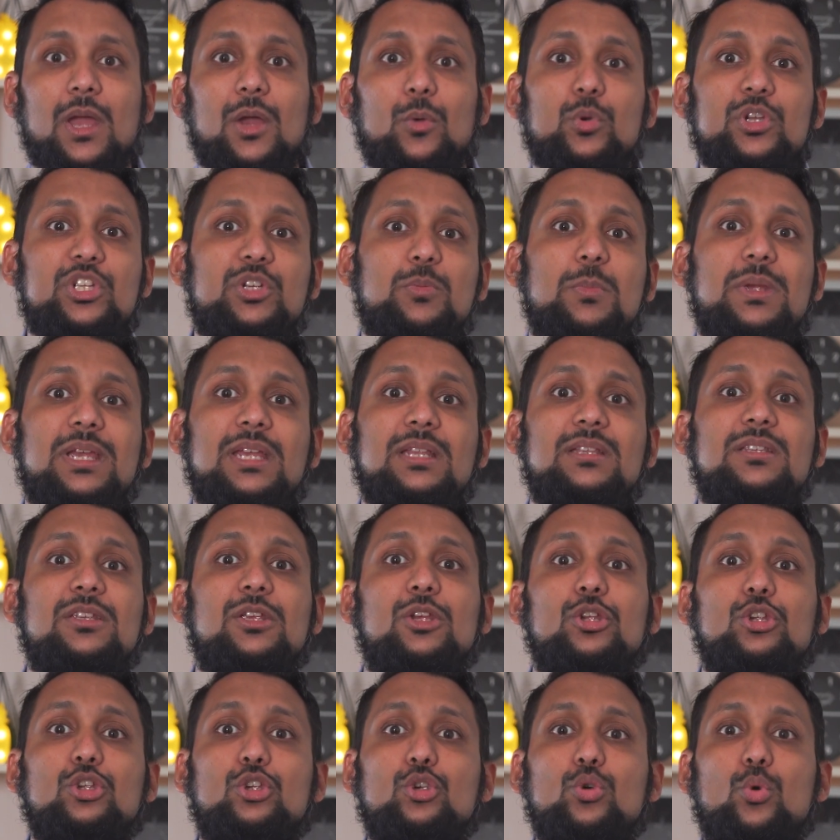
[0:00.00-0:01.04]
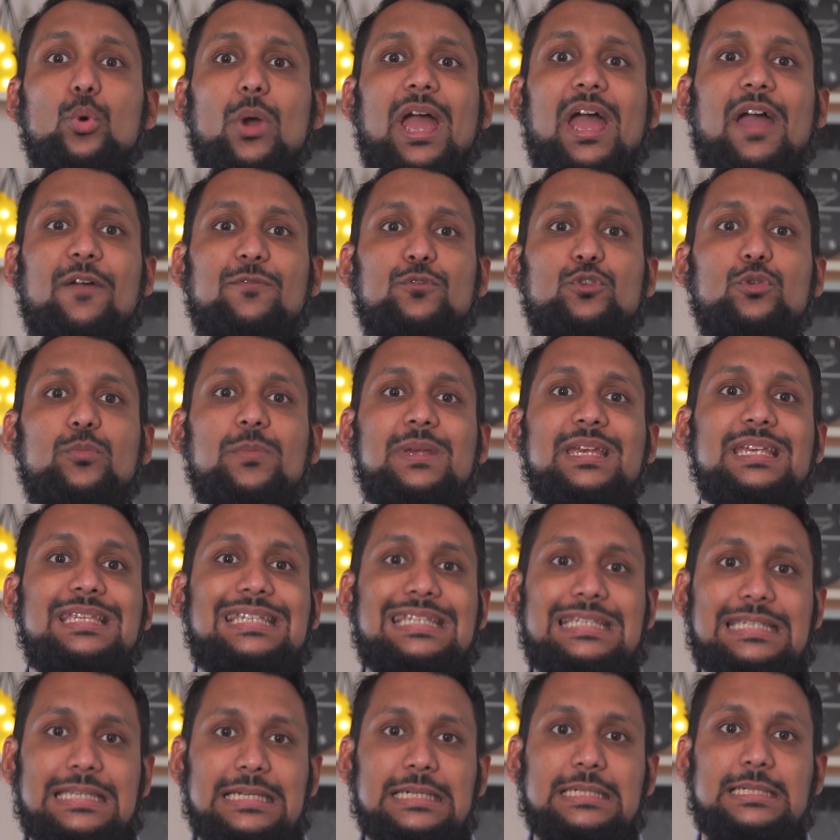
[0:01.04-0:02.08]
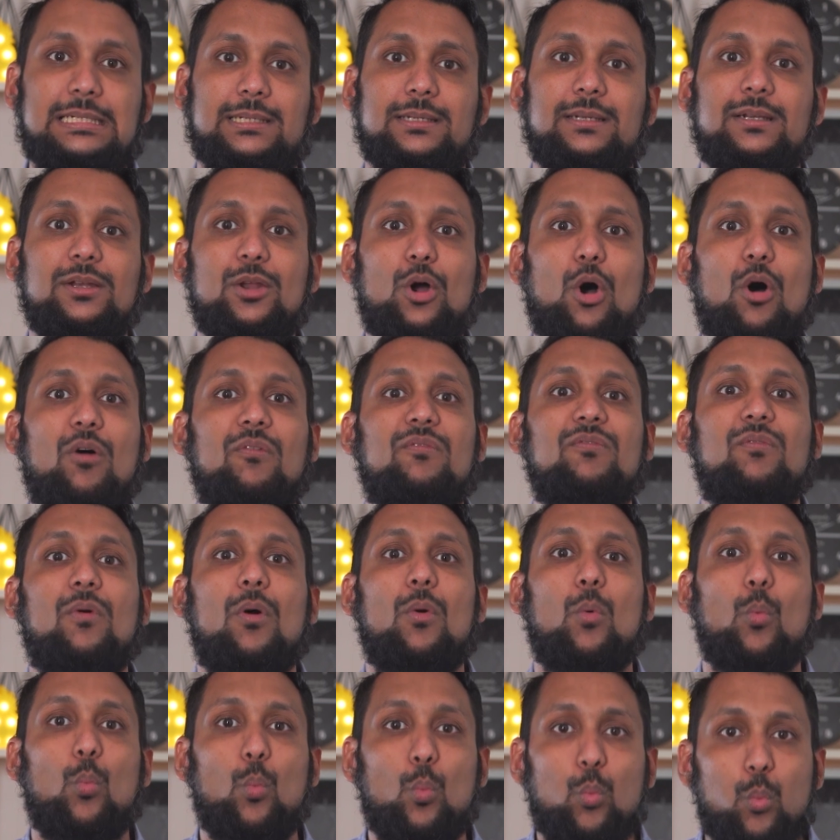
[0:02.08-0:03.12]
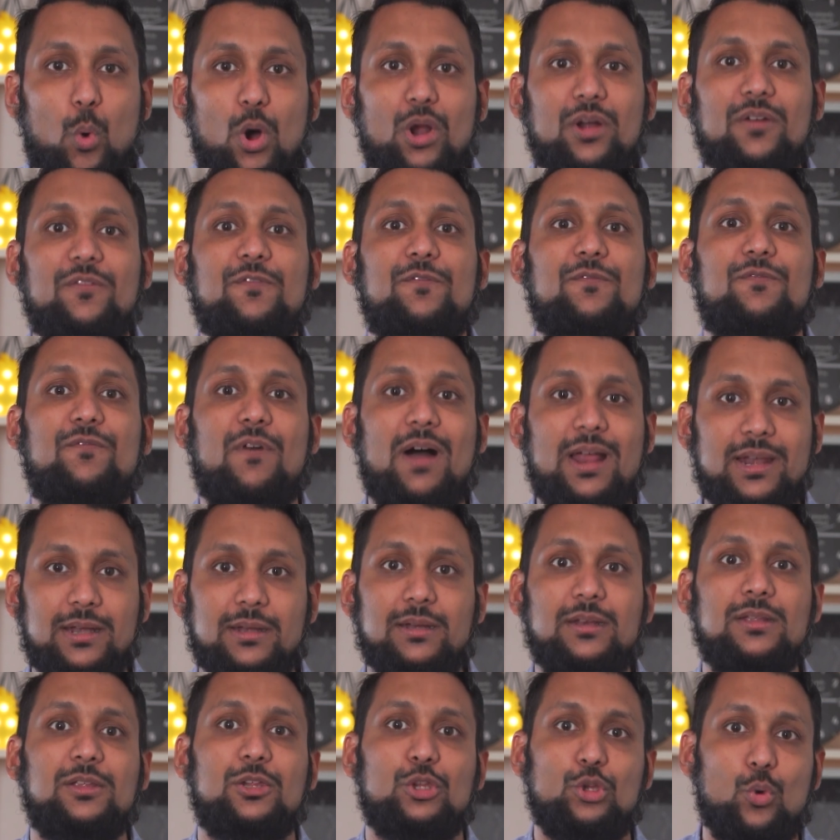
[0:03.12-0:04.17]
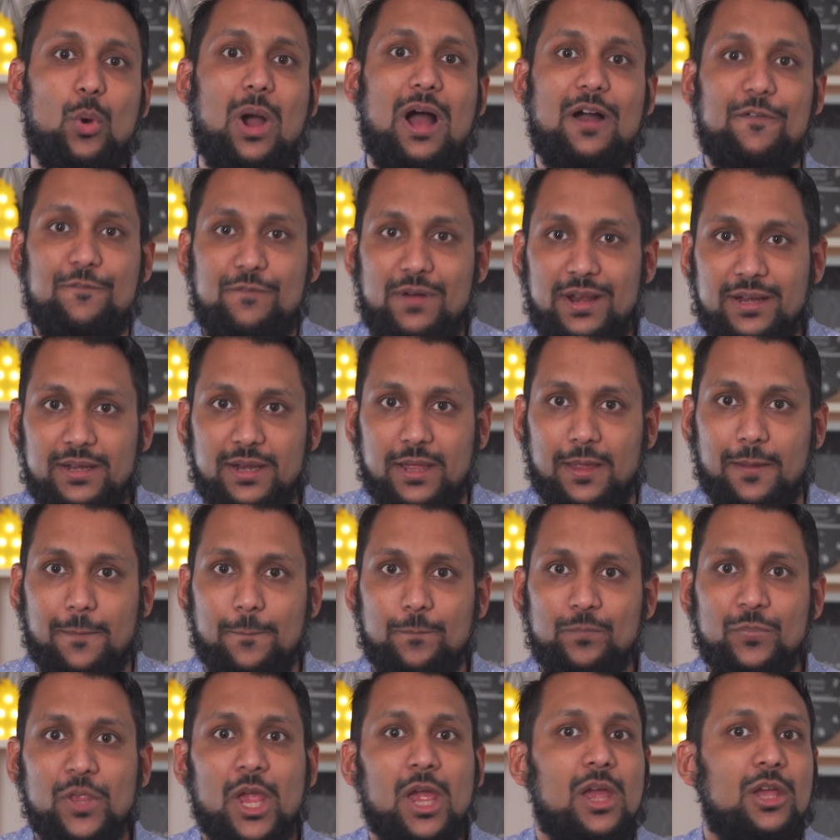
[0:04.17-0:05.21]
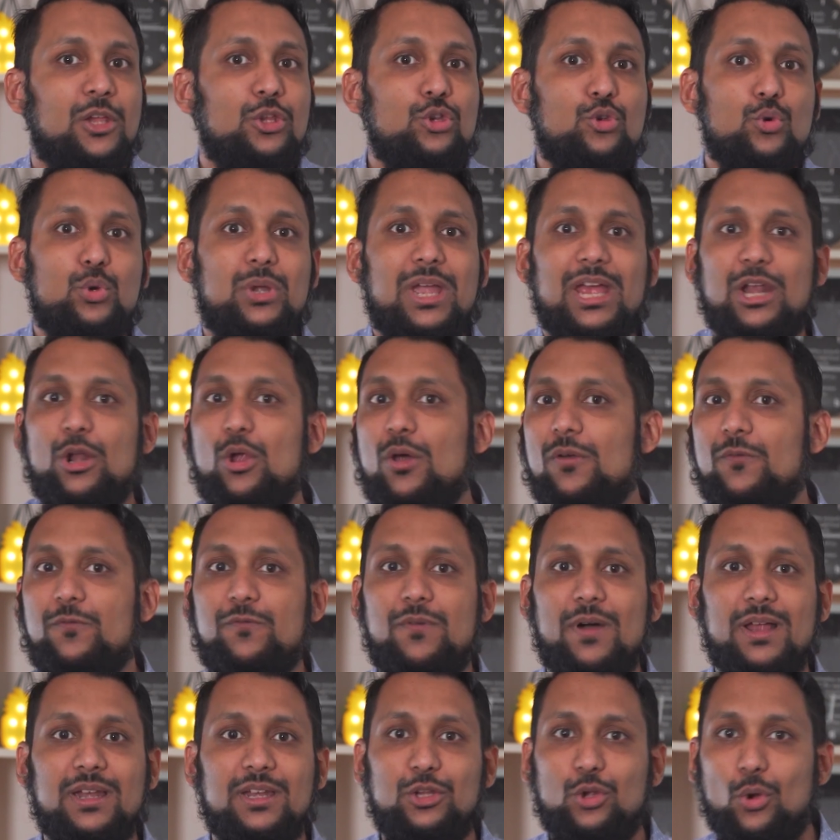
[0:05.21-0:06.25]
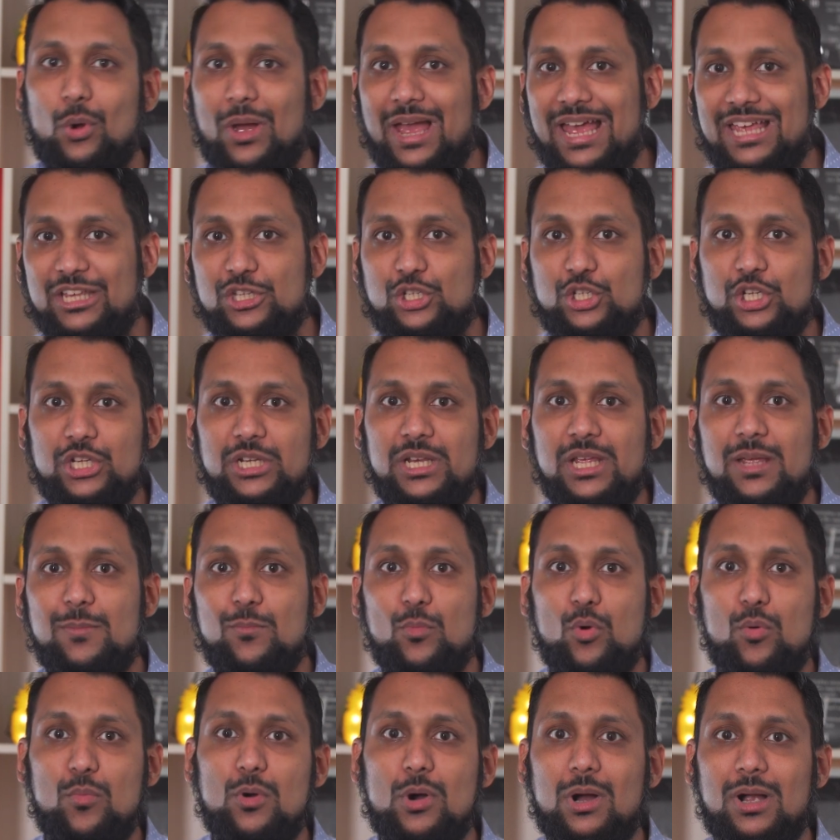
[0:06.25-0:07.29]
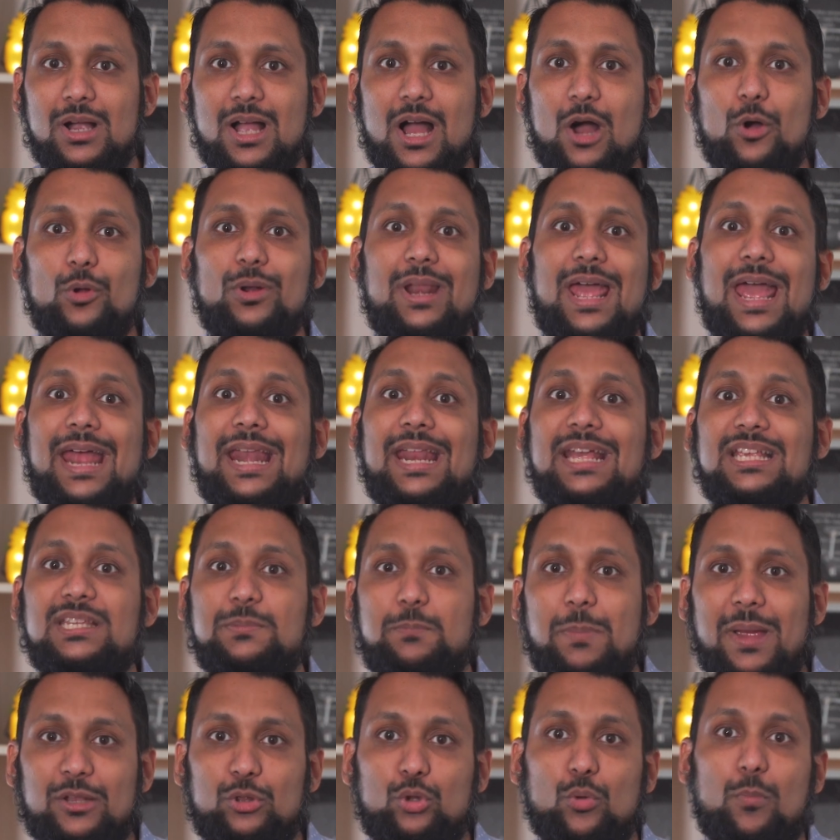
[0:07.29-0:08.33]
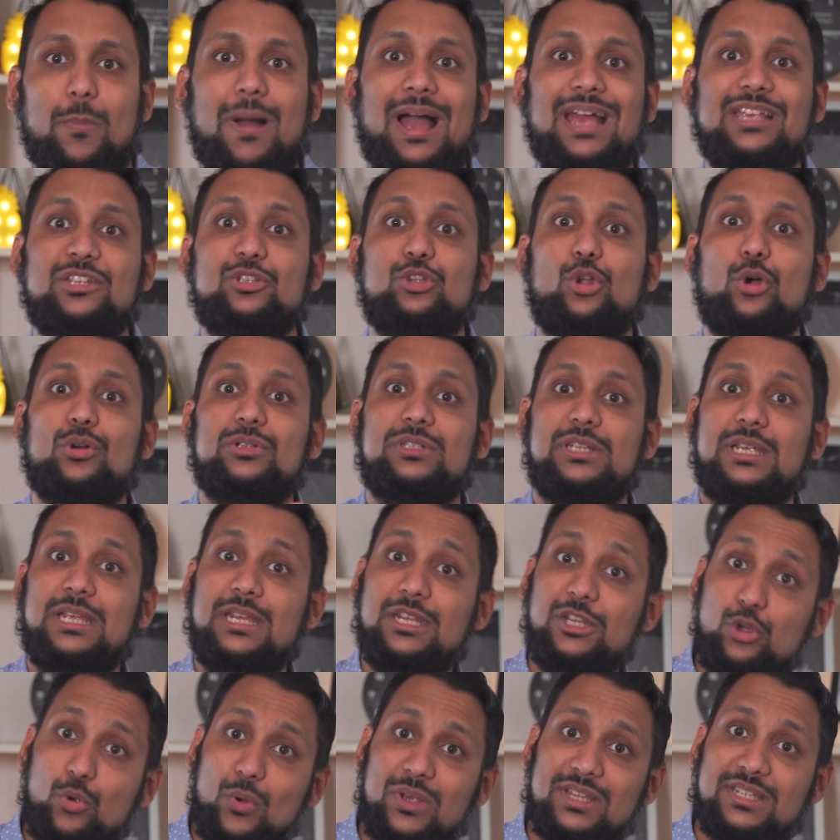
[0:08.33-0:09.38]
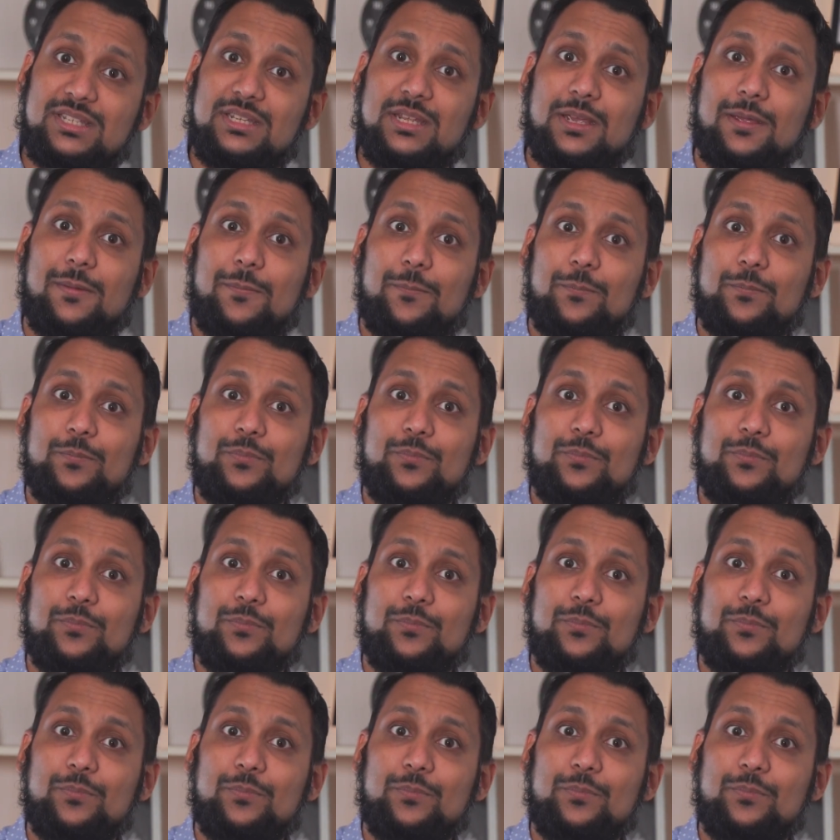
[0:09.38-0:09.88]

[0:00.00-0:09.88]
Which means you have to be certain of what fund you are funding. You cannot fund your SGD Moomoo account and expect to buy stocks in USD.